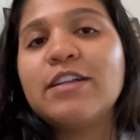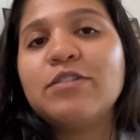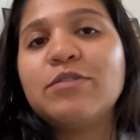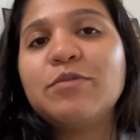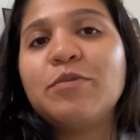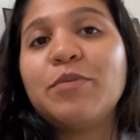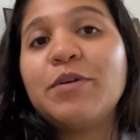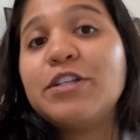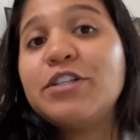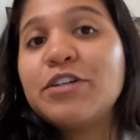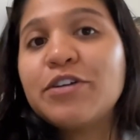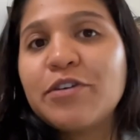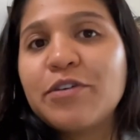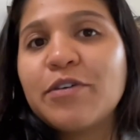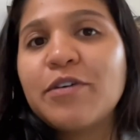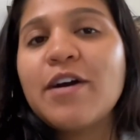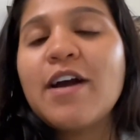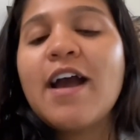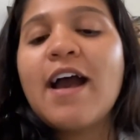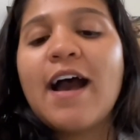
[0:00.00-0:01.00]
we
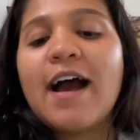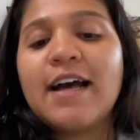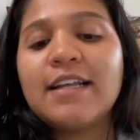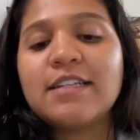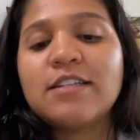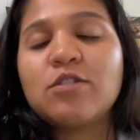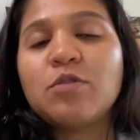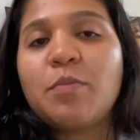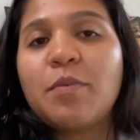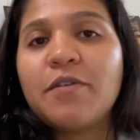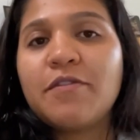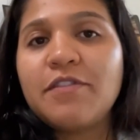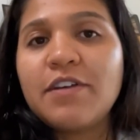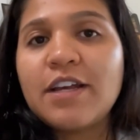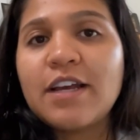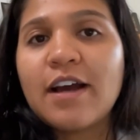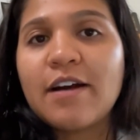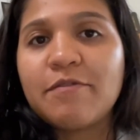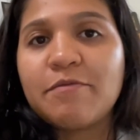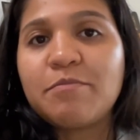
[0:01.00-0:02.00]
do as a
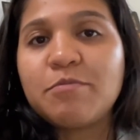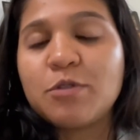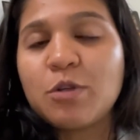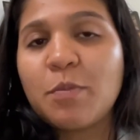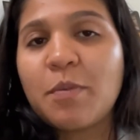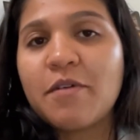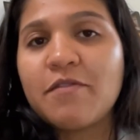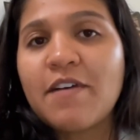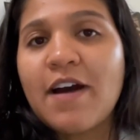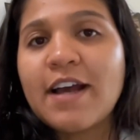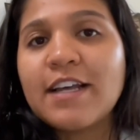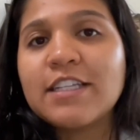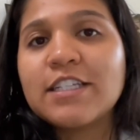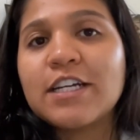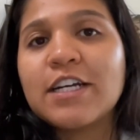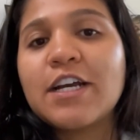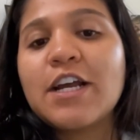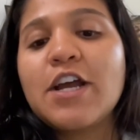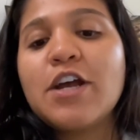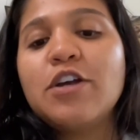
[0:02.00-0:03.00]

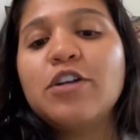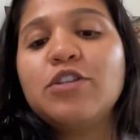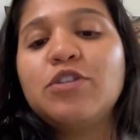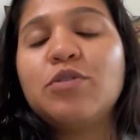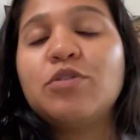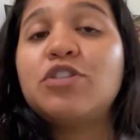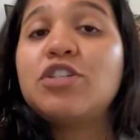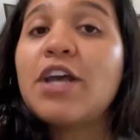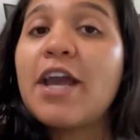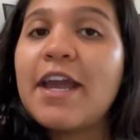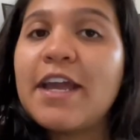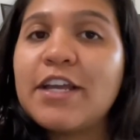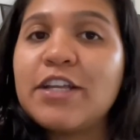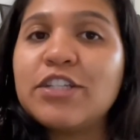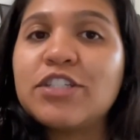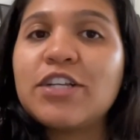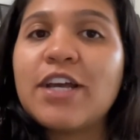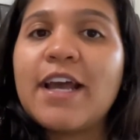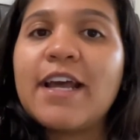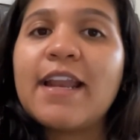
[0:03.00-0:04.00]
supervisor to
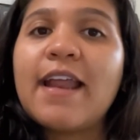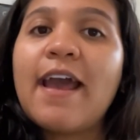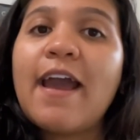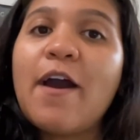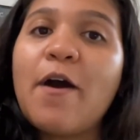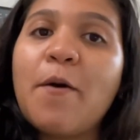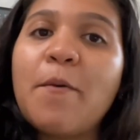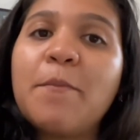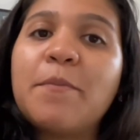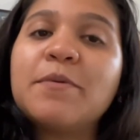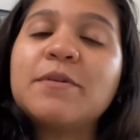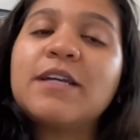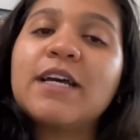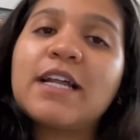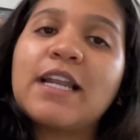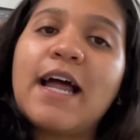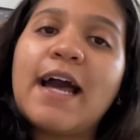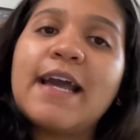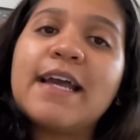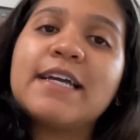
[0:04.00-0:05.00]
change and help the
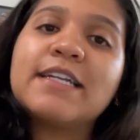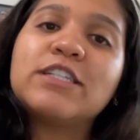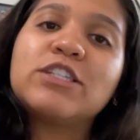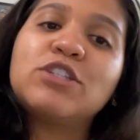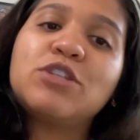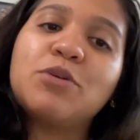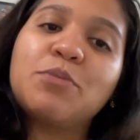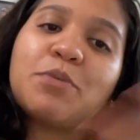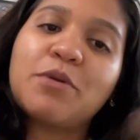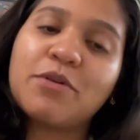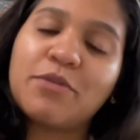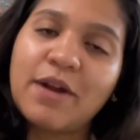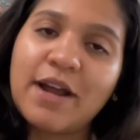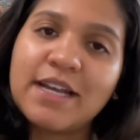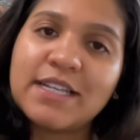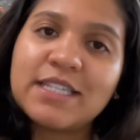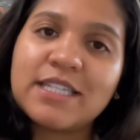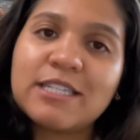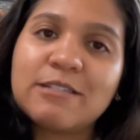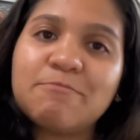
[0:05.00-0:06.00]
client to
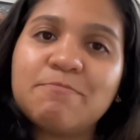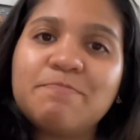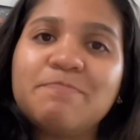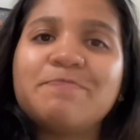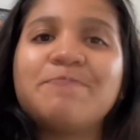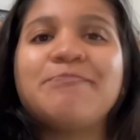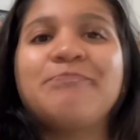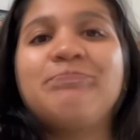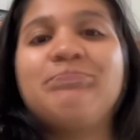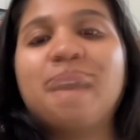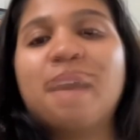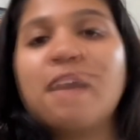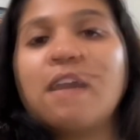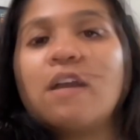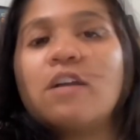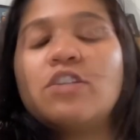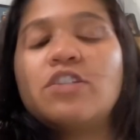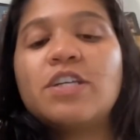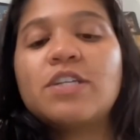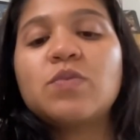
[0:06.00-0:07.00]
progress.
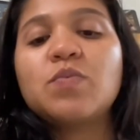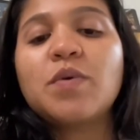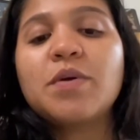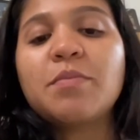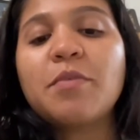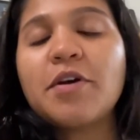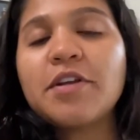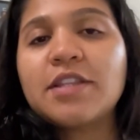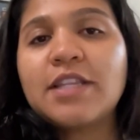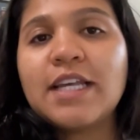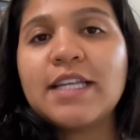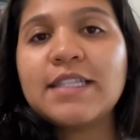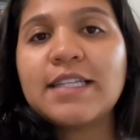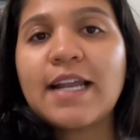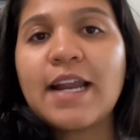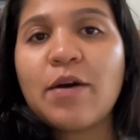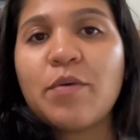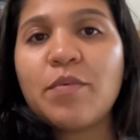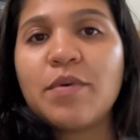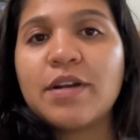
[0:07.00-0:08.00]
Just one more thing
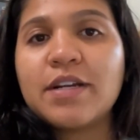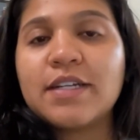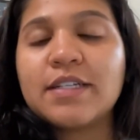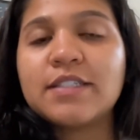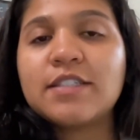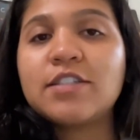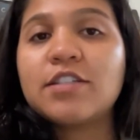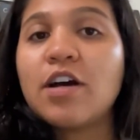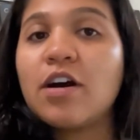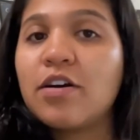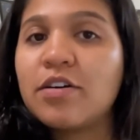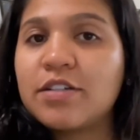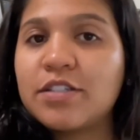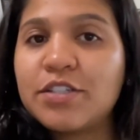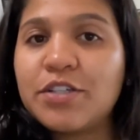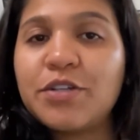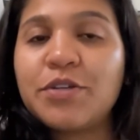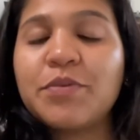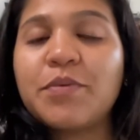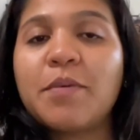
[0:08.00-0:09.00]
that I want to talk
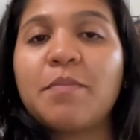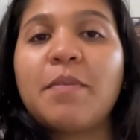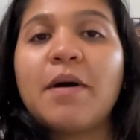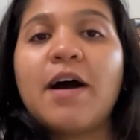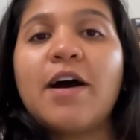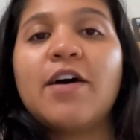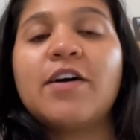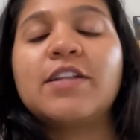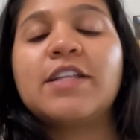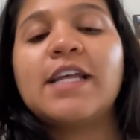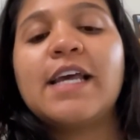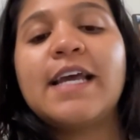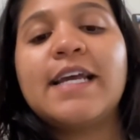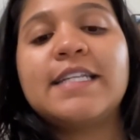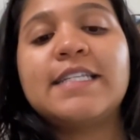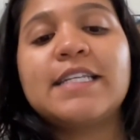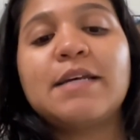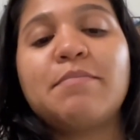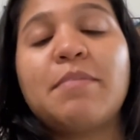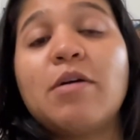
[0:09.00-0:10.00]
to you about,
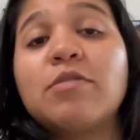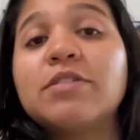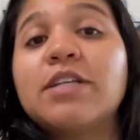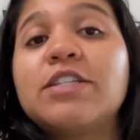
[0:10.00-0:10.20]
it's about the